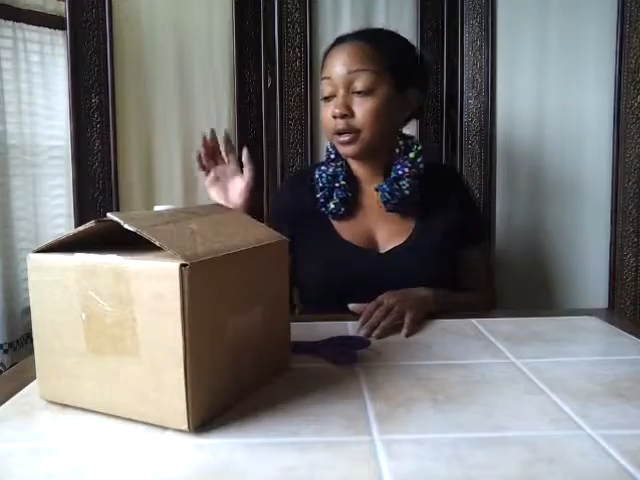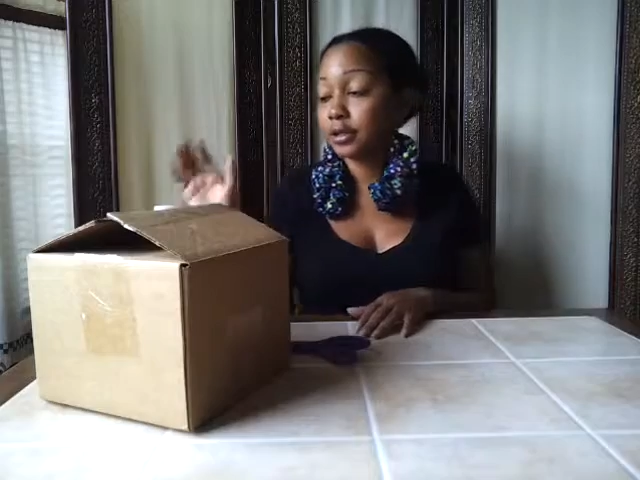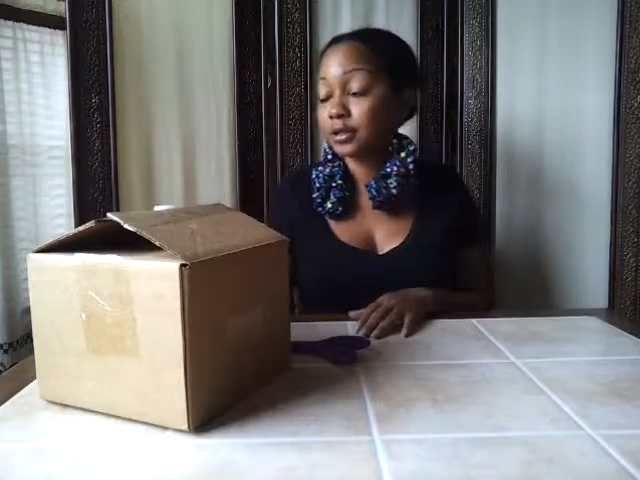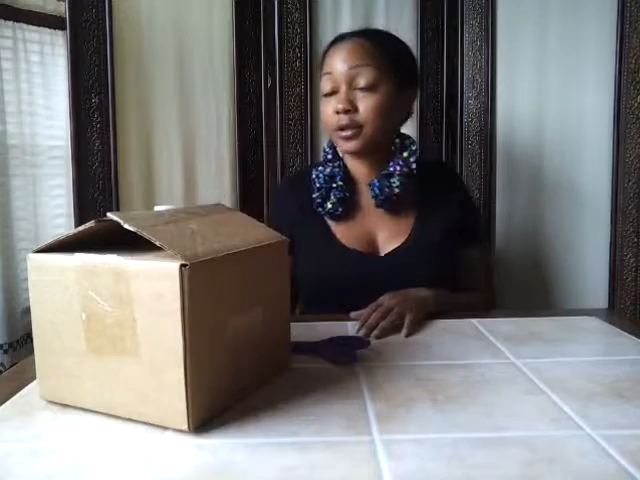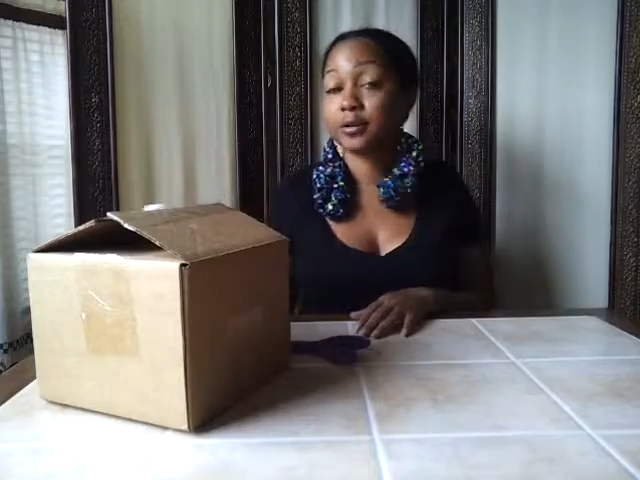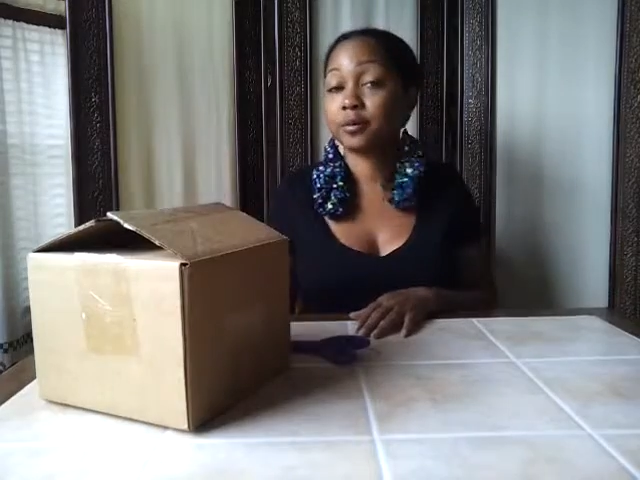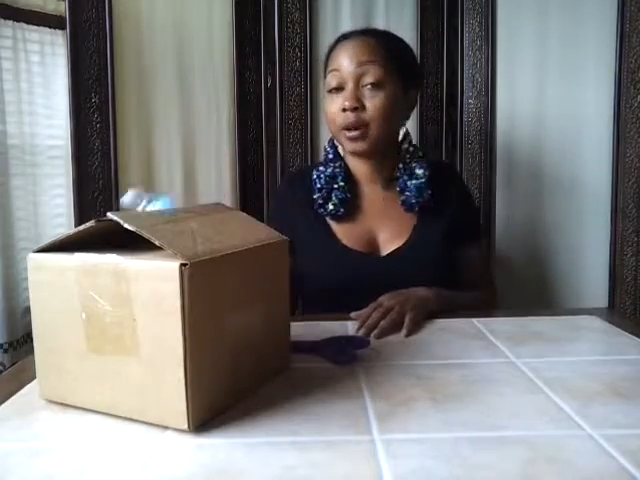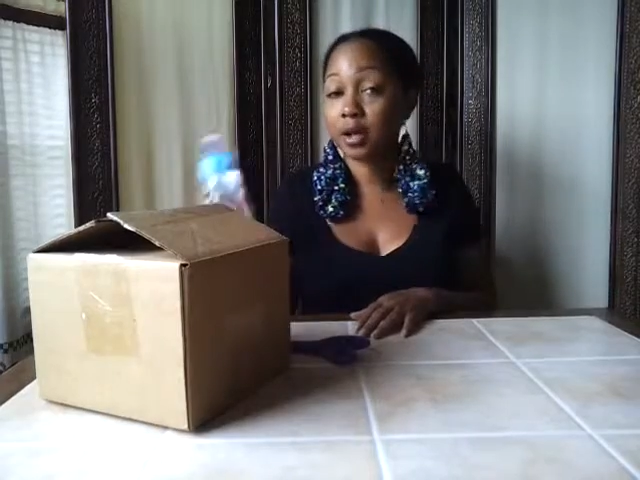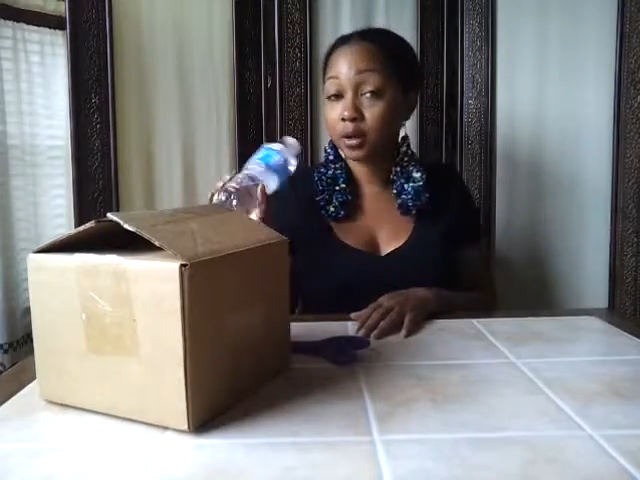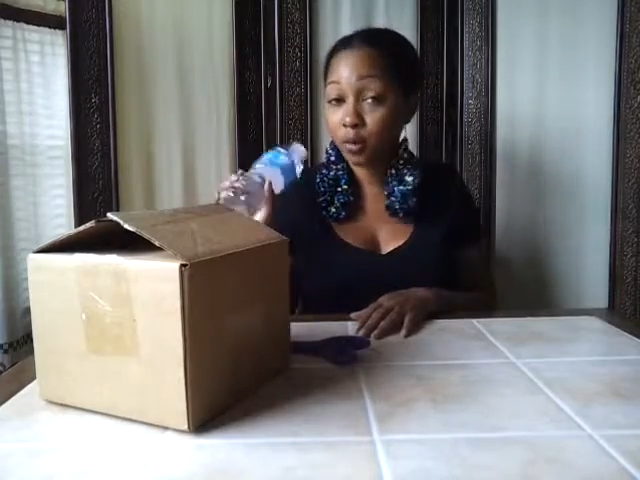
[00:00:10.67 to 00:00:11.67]
So,
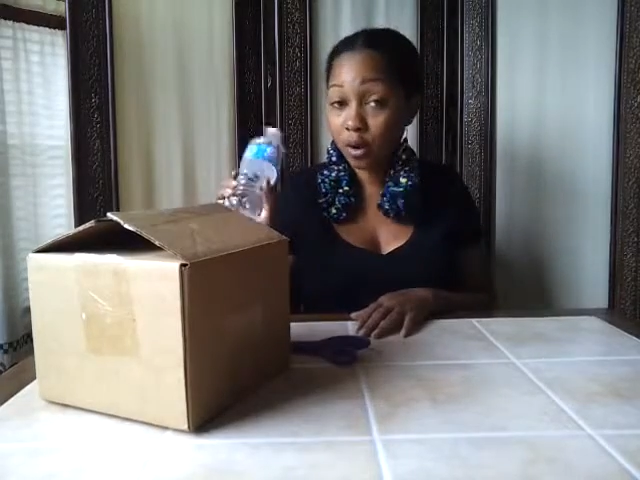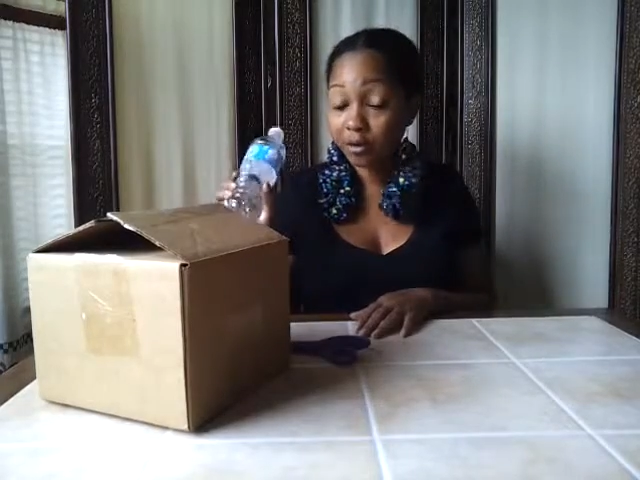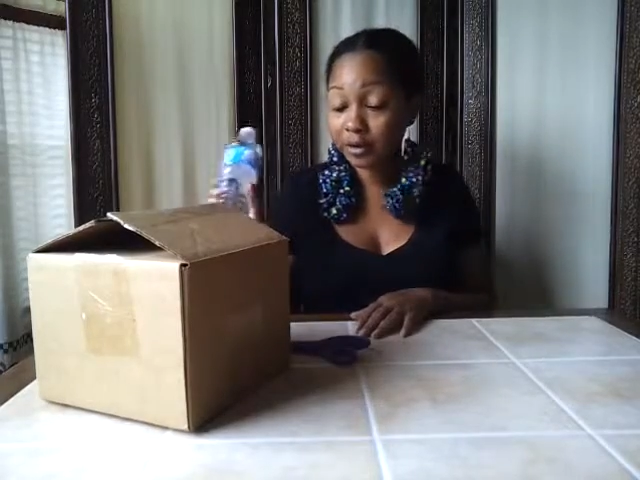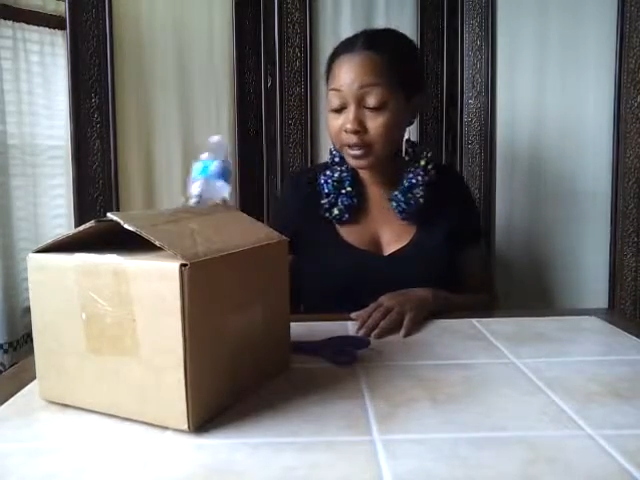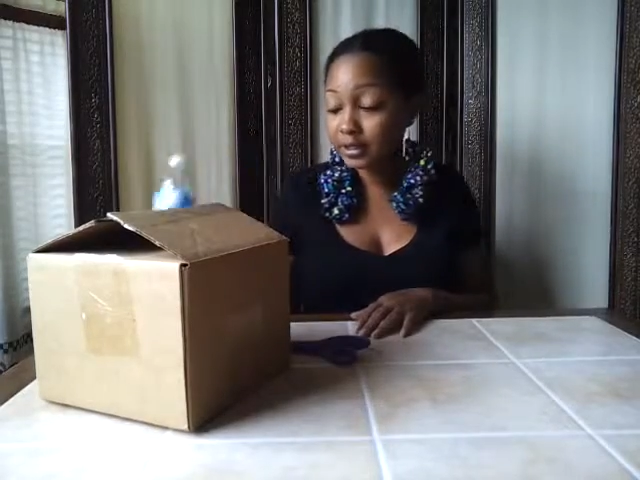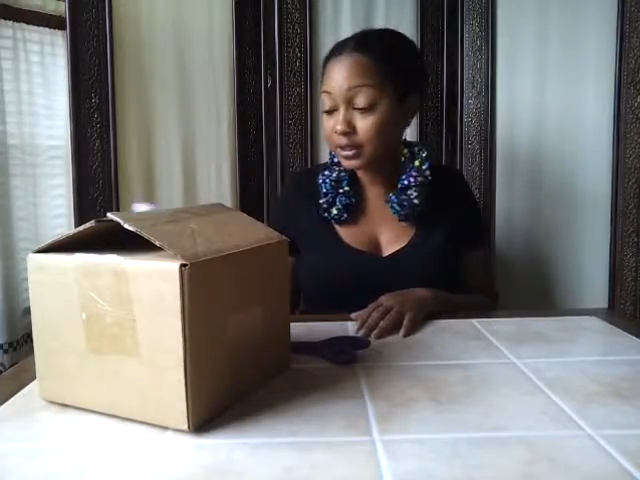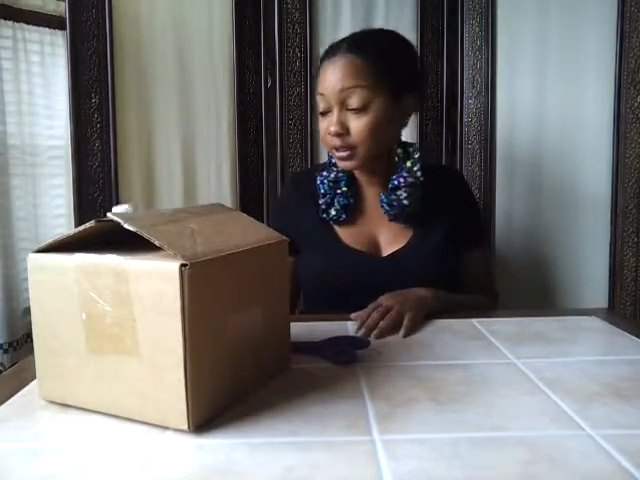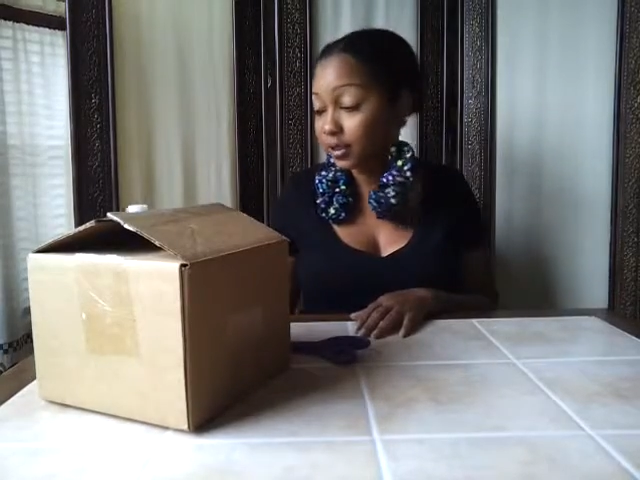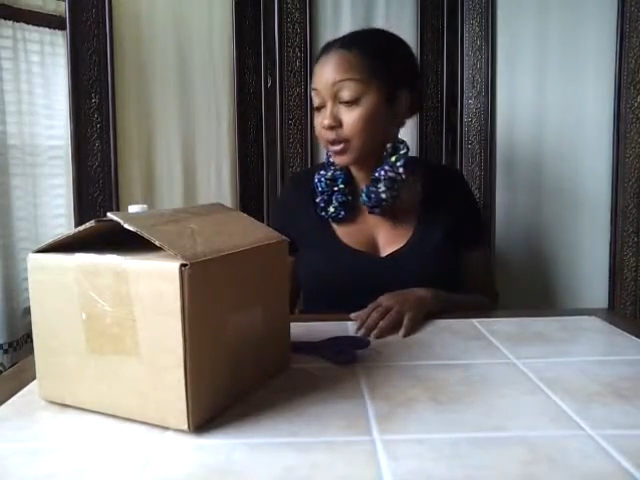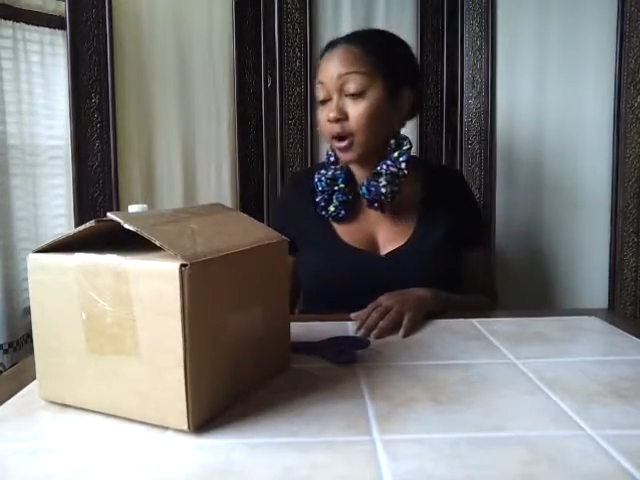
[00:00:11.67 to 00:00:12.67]
bottle of water in case I
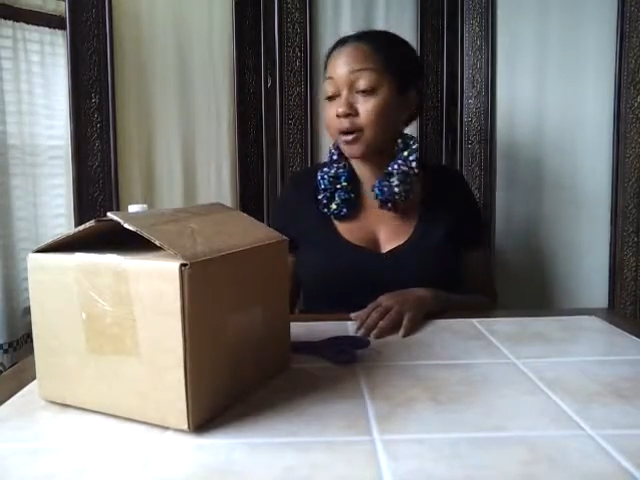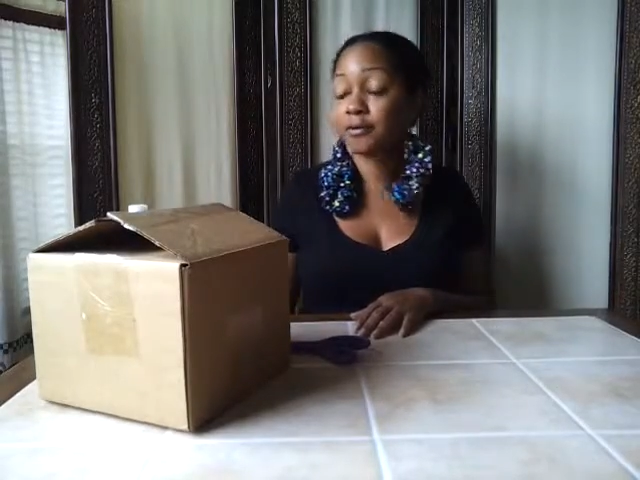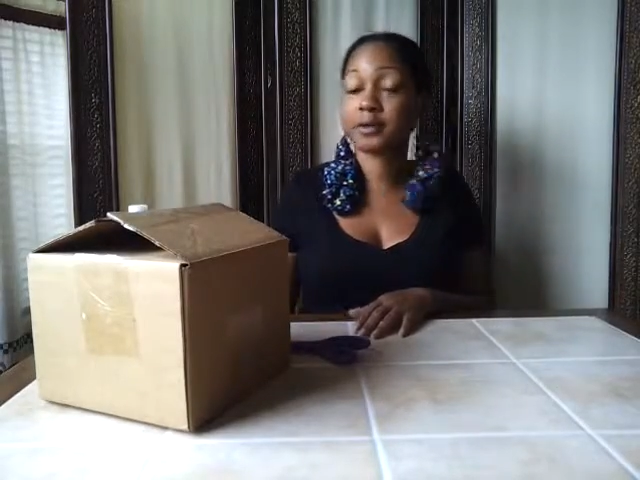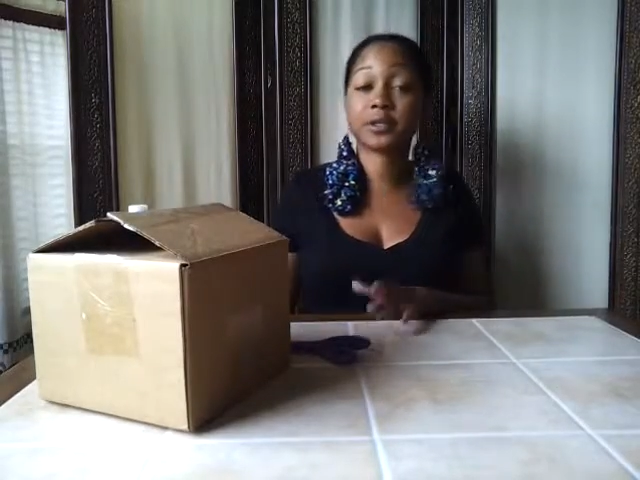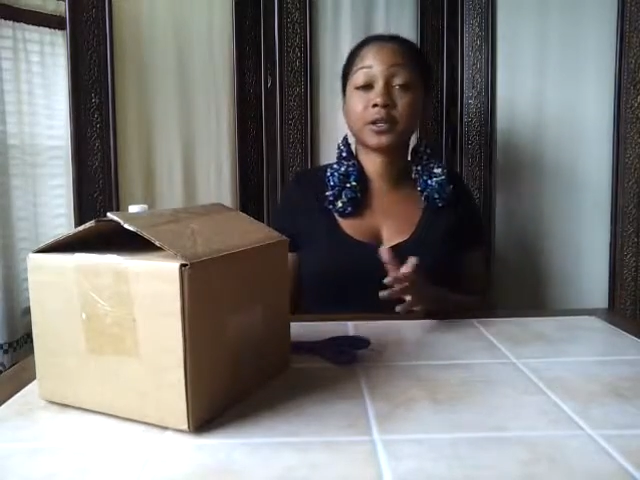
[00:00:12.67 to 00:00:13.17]
start coughing.